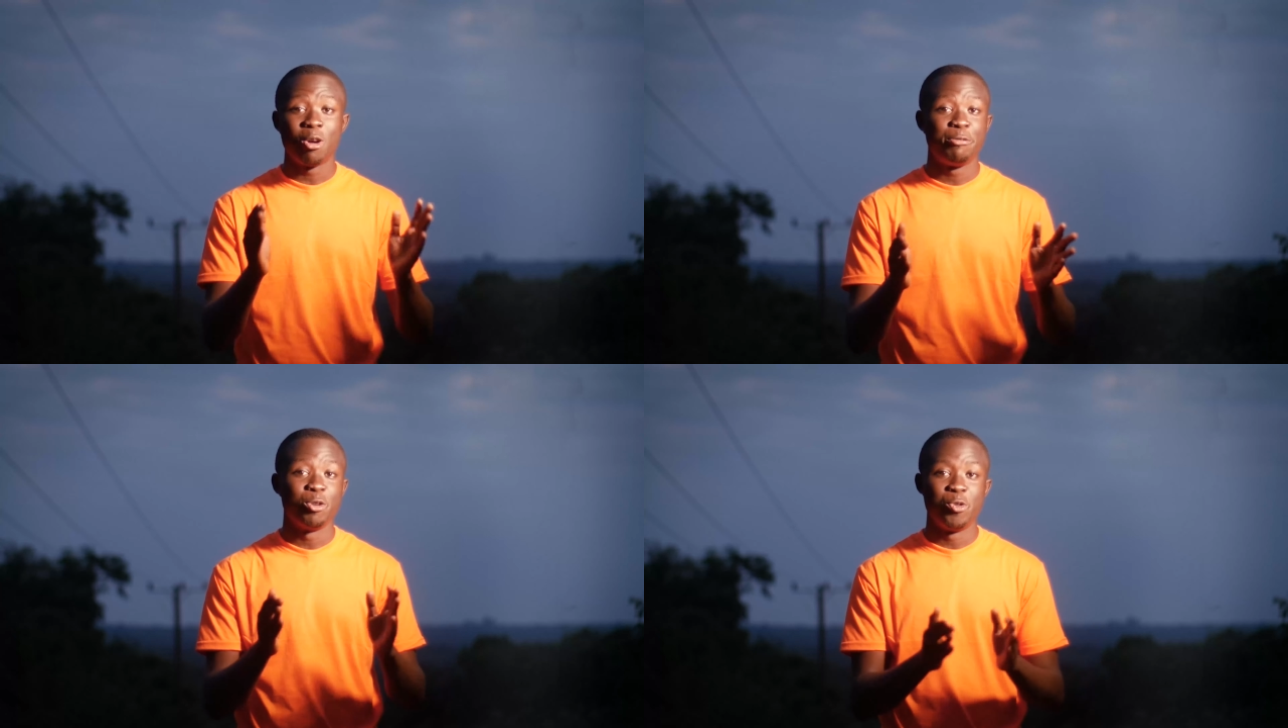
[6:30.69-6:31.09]

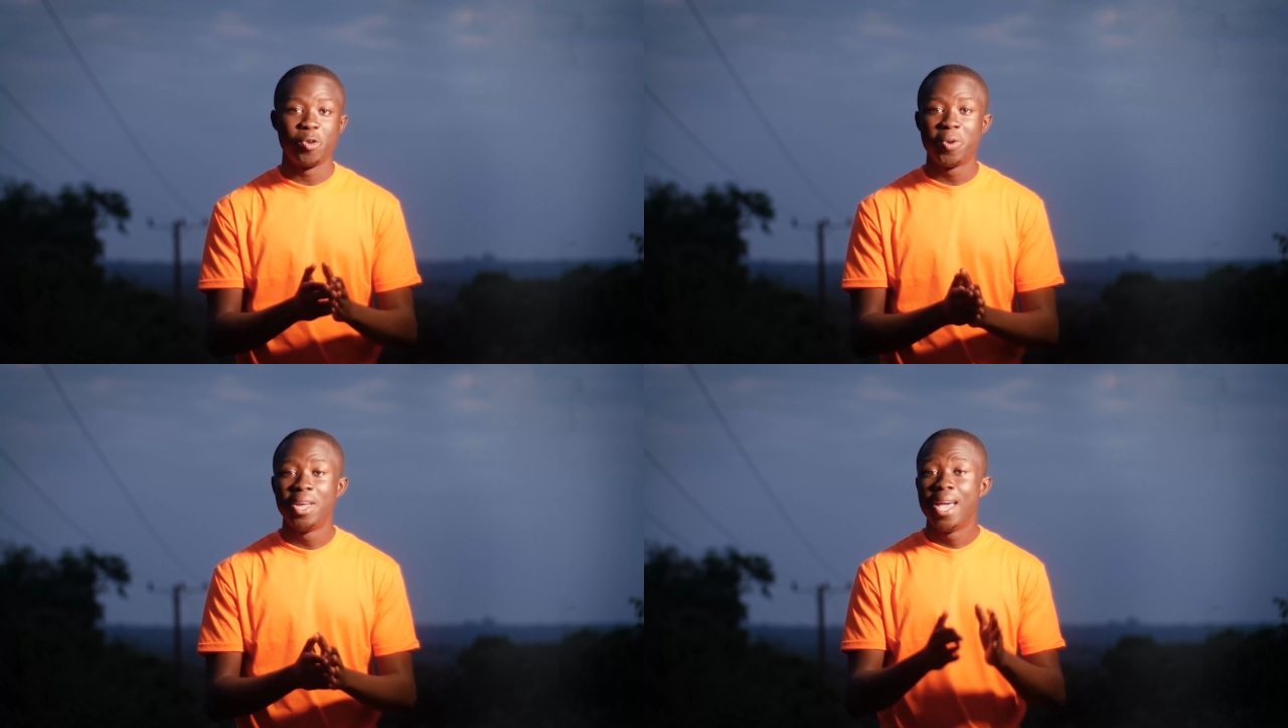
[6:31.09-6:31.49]
of your
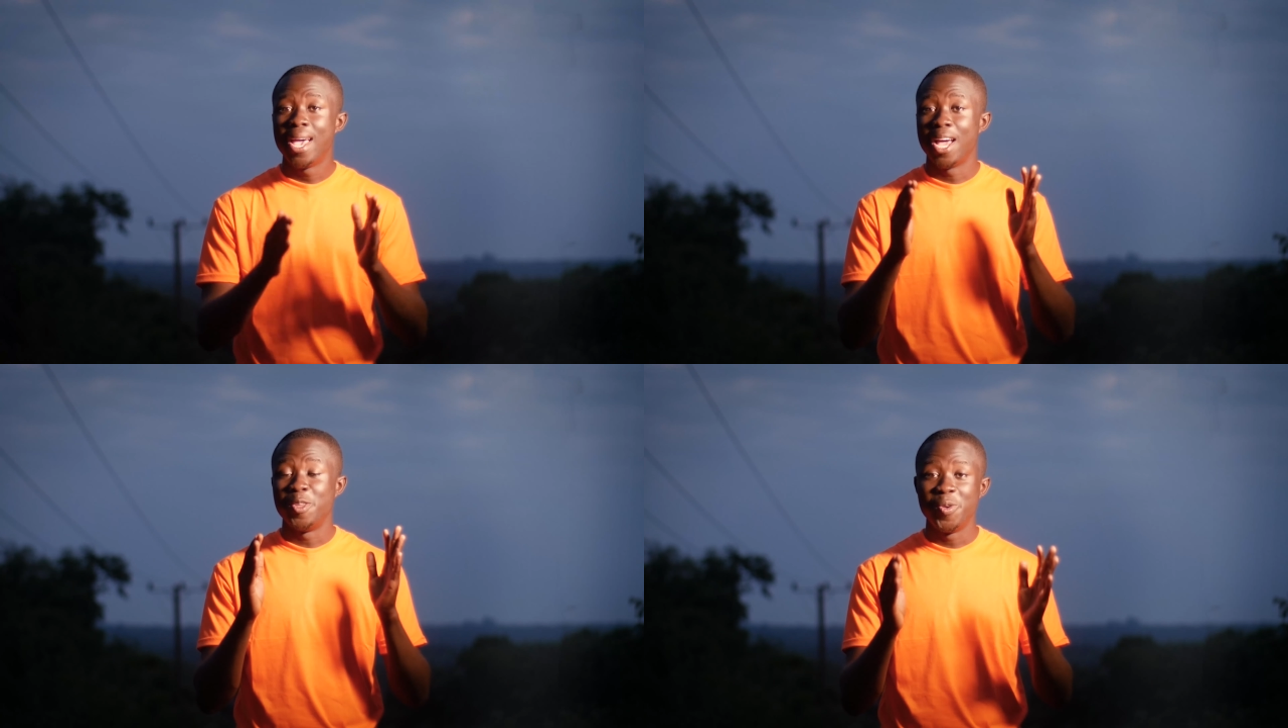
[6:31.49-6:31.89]
drone,
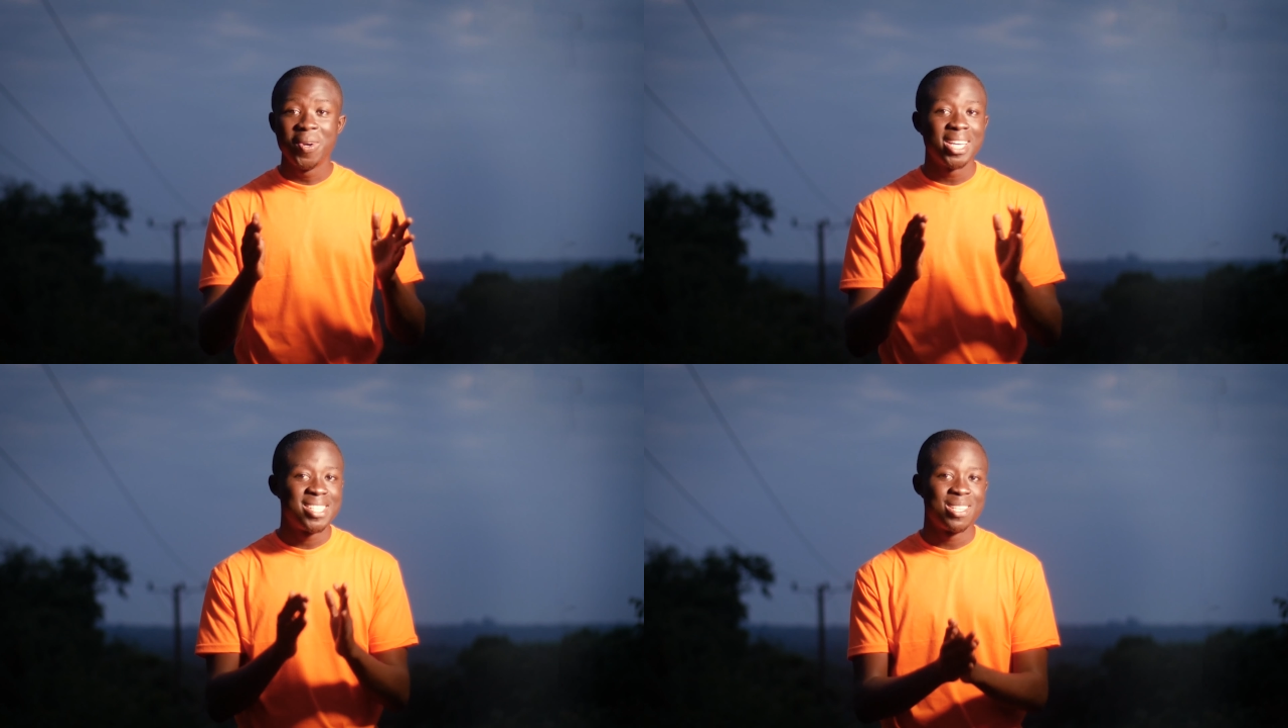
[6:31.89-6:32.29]
and you
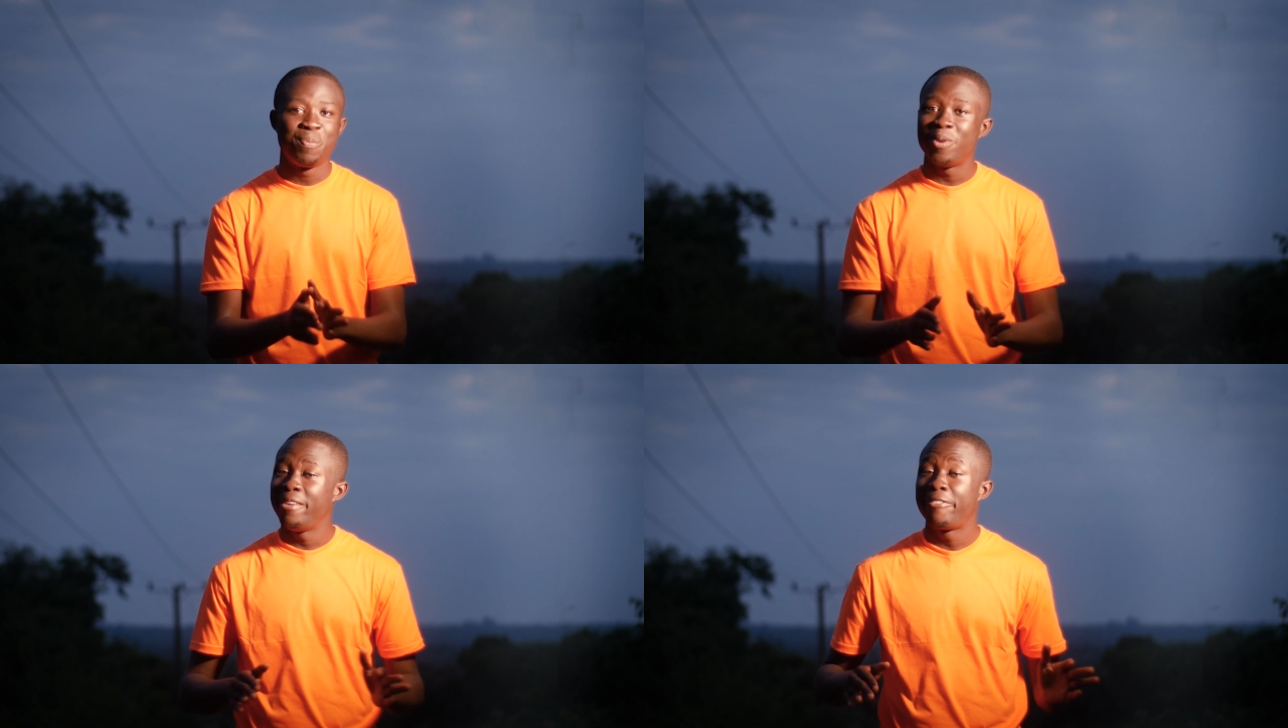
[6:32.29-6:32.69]
can
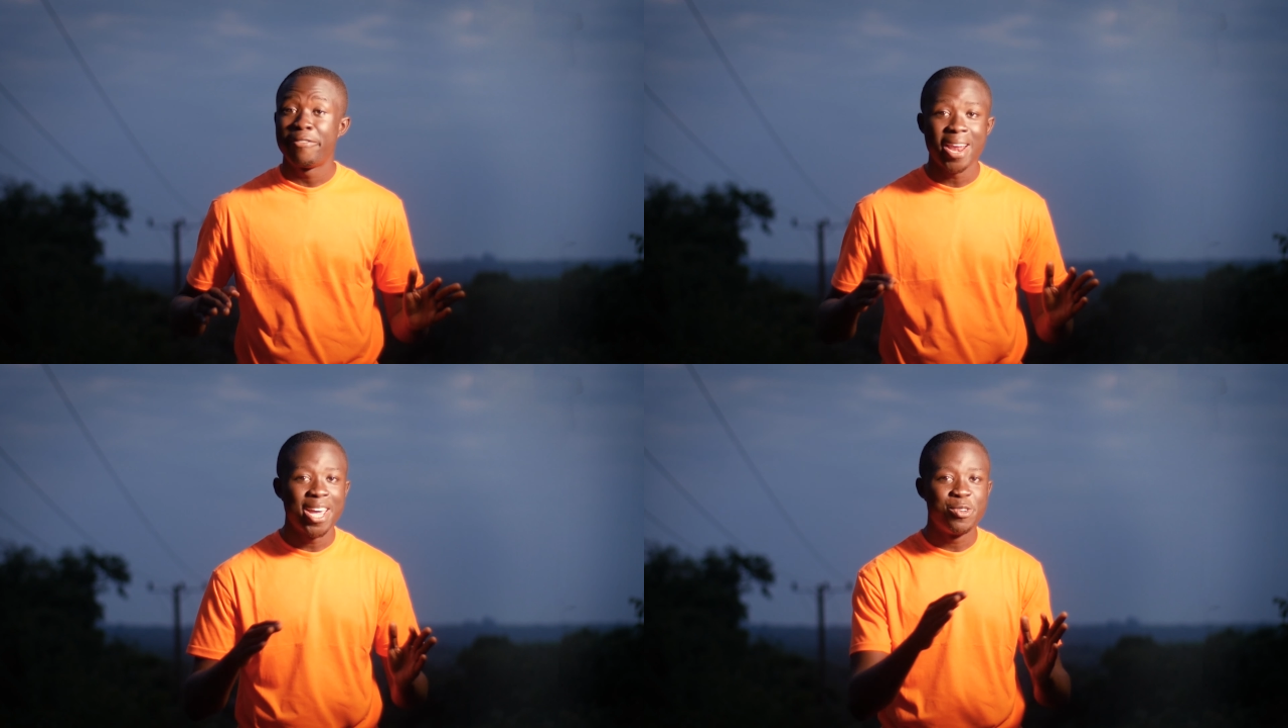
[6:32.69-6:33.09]
simply fly